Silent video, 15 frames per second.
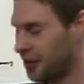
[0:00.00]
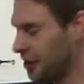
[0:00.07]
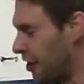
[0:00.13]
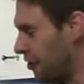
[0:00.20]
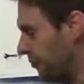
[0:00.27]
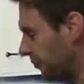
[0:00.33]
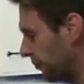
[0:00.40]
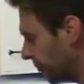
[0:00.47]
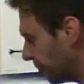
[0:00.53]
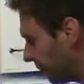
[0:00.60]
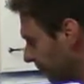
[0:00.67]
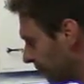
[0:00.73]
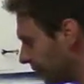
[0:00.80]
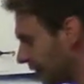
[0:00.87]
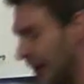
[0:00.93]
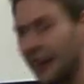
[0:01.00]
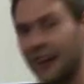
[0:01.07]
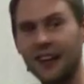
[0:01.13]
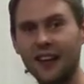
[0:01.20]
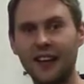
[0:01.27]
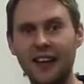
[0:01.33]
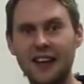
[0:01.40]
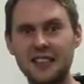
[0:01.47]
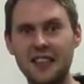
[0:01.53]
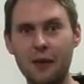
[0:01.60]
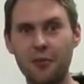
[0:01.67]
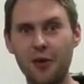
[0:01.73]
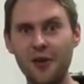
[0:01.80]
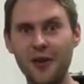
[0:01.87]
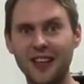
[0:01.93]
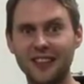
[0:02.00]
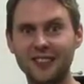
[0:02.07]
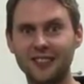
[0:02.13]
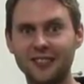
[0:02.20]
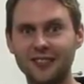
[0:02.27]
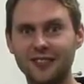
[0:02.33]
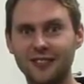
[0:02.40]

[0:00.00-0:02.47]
So let's get brewing.